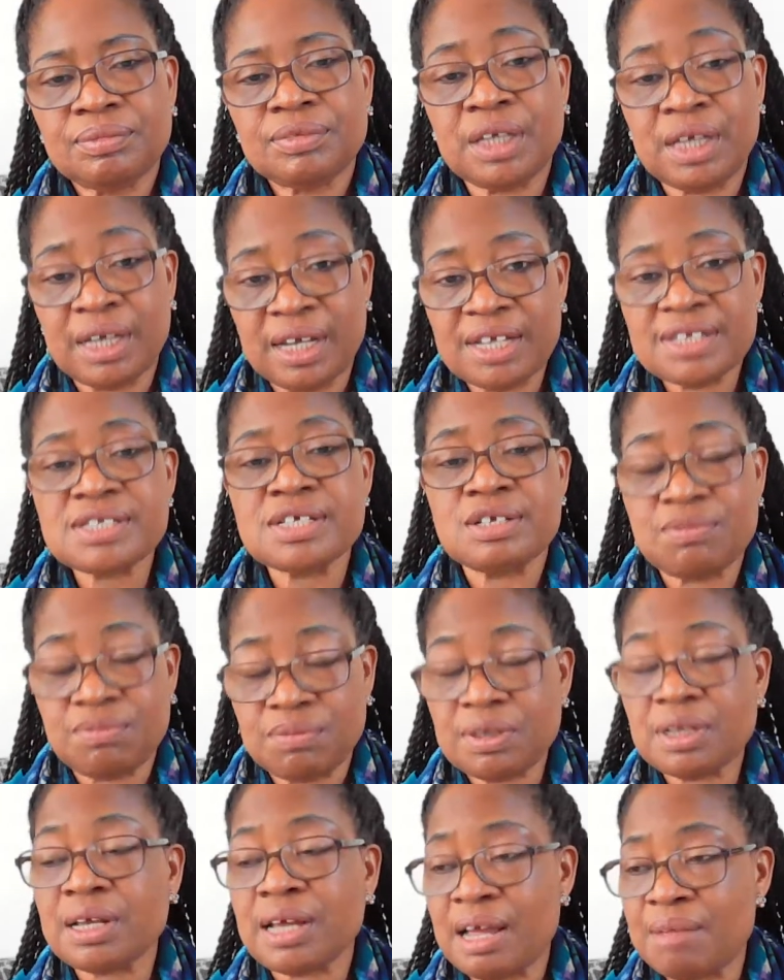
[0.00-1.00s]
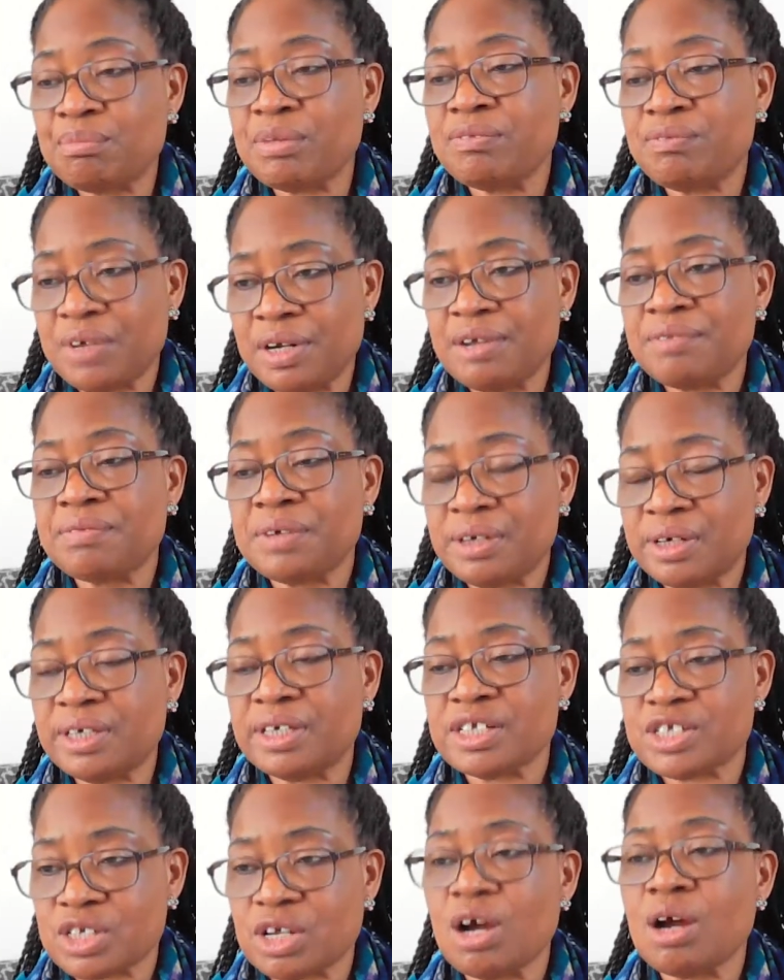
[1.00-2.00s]
Yes, it can be very, very
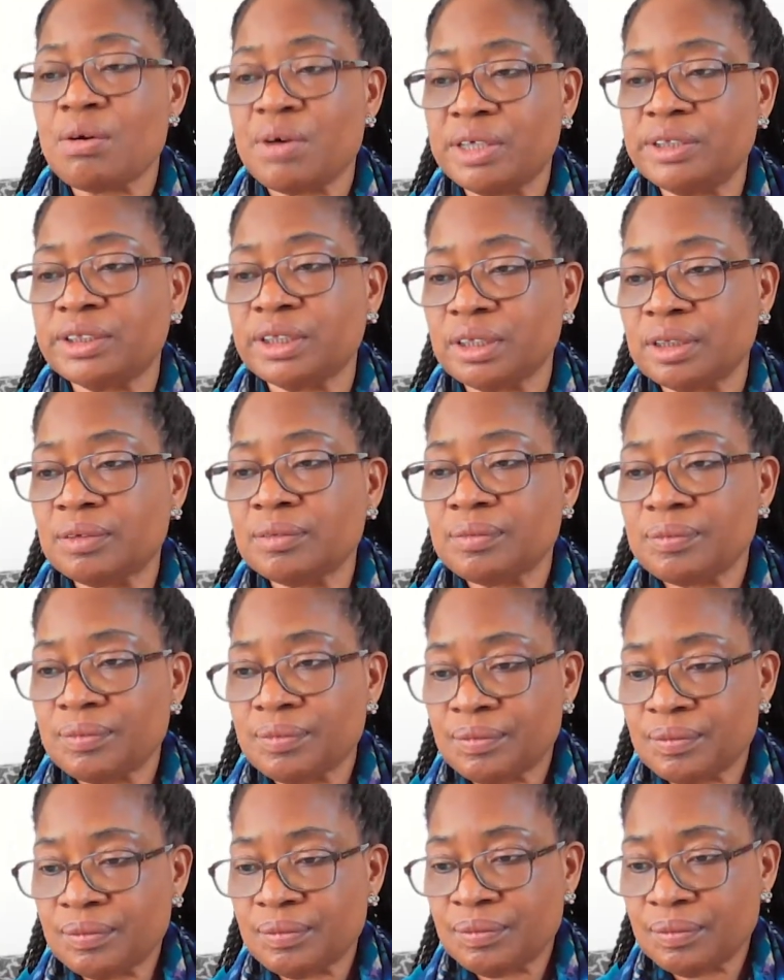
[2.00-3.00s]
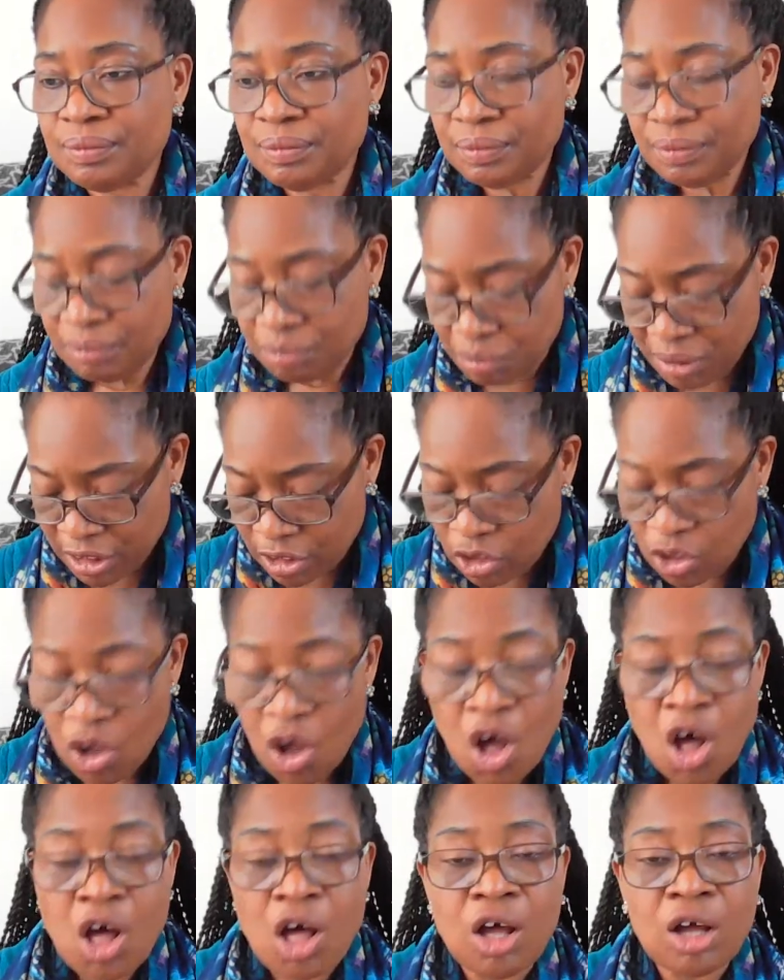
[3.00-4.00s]
discouraging. But
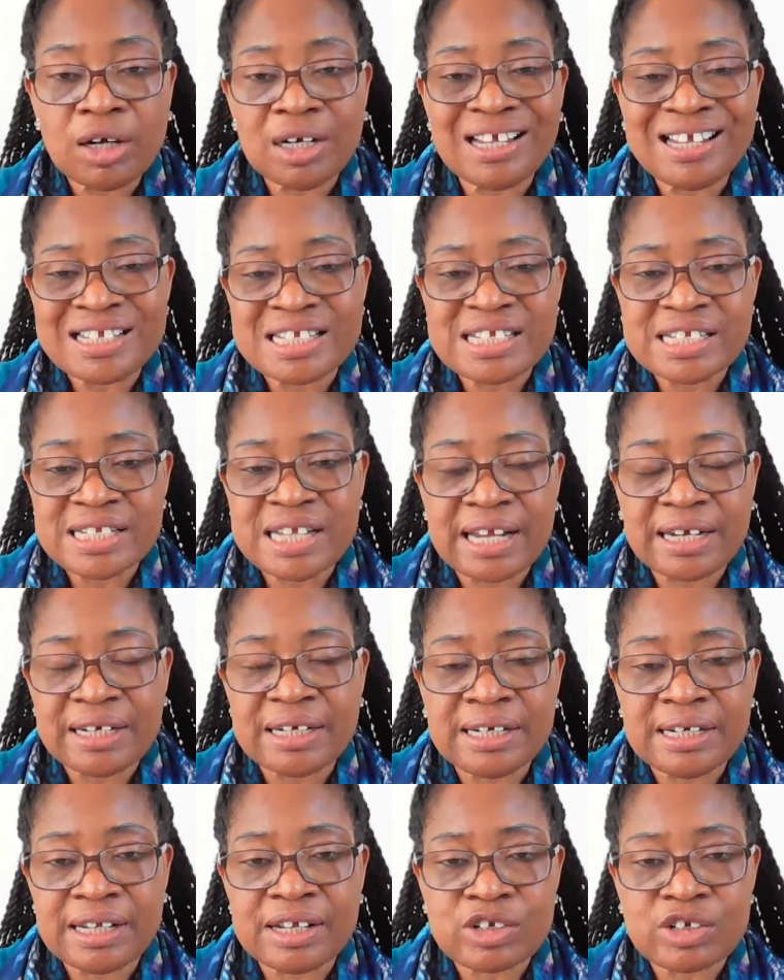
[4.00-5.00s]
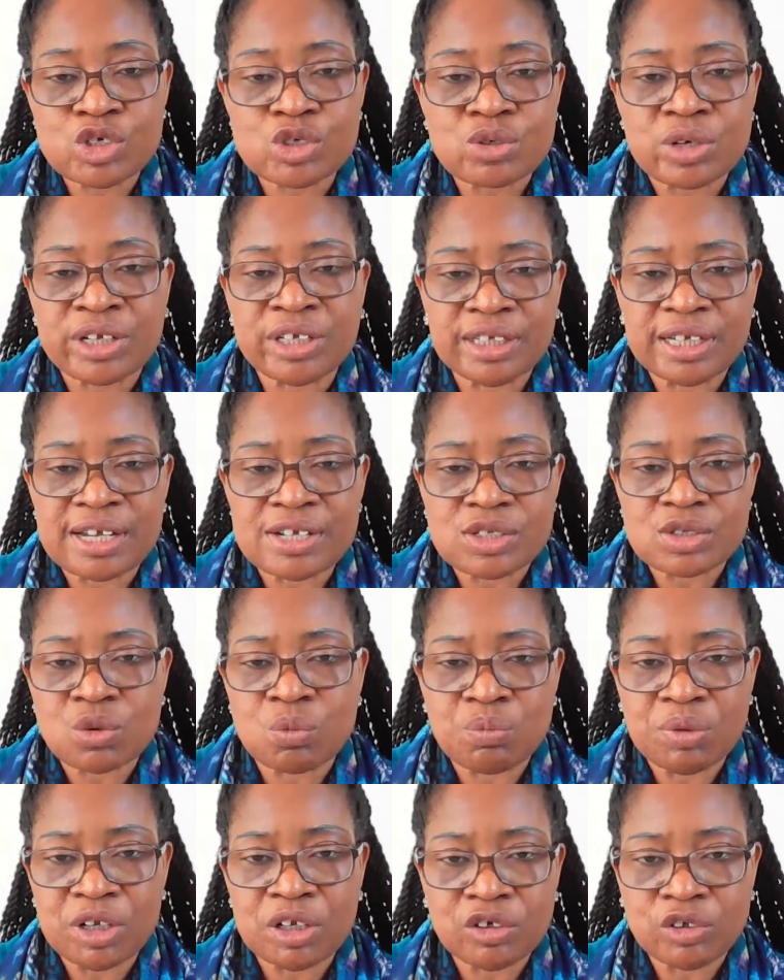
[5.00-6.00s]
God is sending strangers to
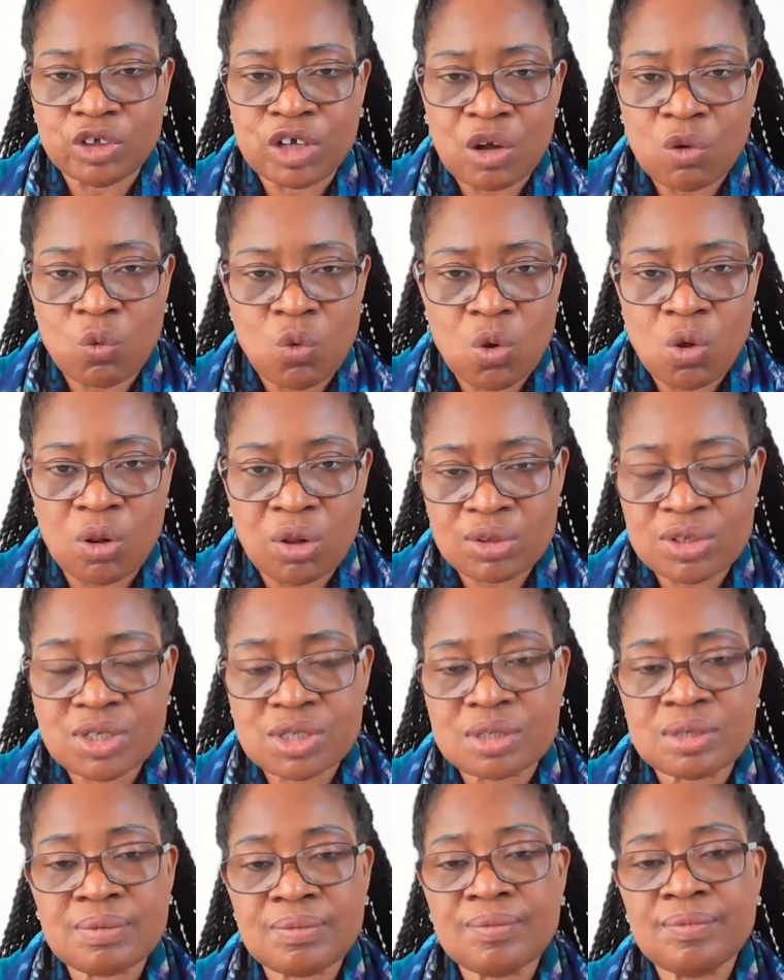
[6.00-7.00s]
build their walls.